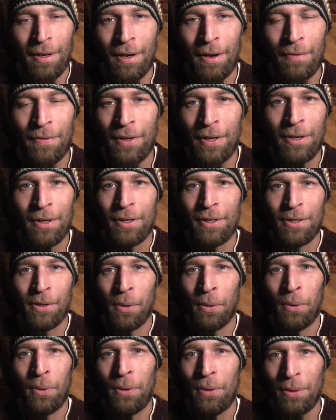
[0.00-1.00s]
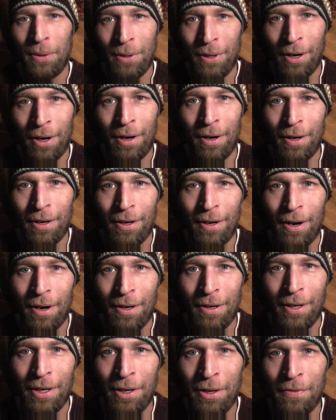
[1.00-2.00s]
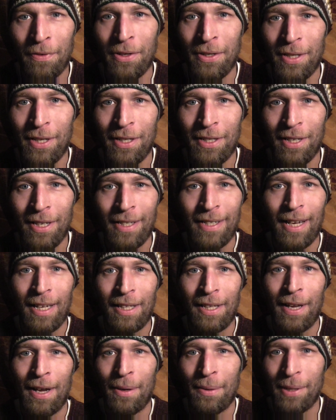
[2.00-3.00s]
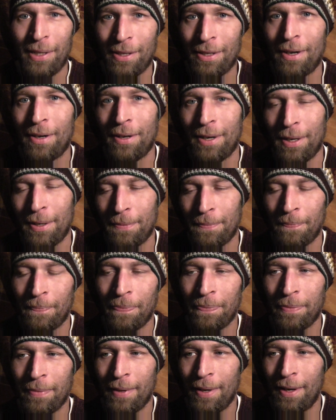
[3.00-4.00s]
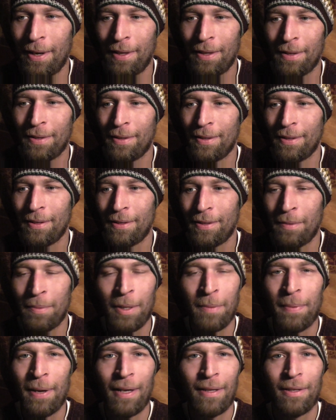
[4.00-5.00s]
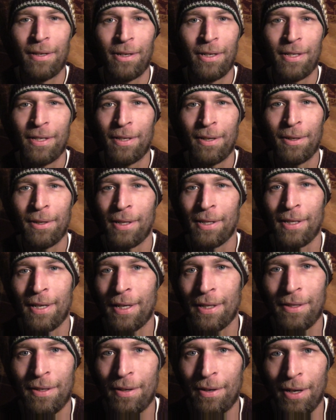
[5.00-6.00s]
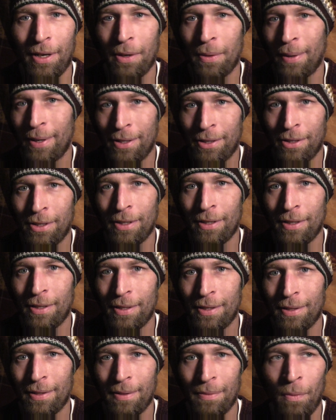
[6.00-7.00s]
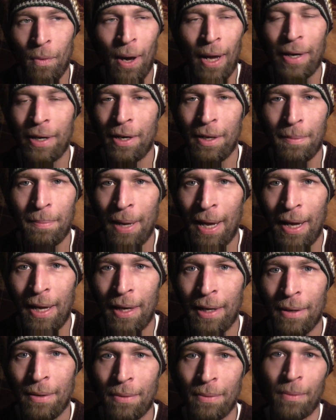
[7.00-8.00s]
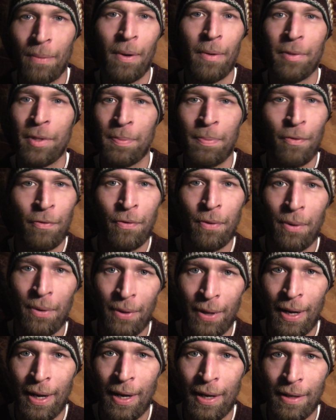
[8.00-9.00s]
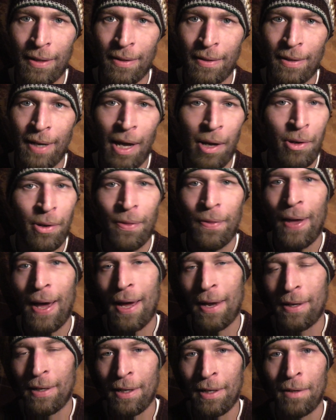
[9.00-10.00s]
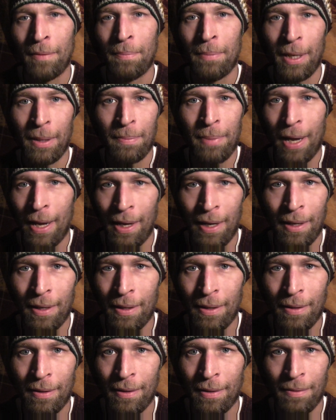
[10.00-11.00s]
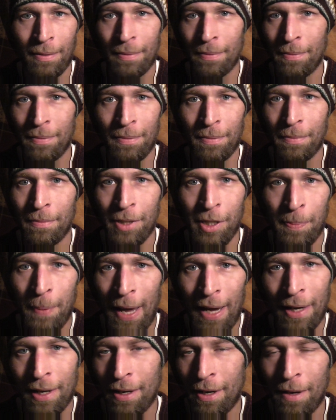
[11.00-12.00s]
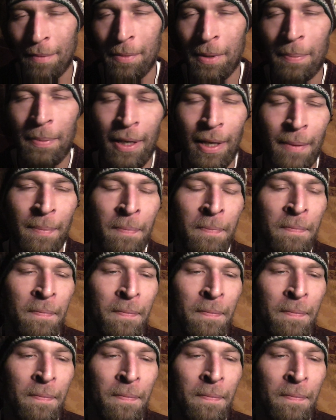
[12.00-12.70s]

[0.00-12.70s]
of years old our, our universe is and exactly how it started. And the Big Bang Theory still doesn't answer any questions. Why did it bang? What was before that? How did that little Big Bang speck come to be?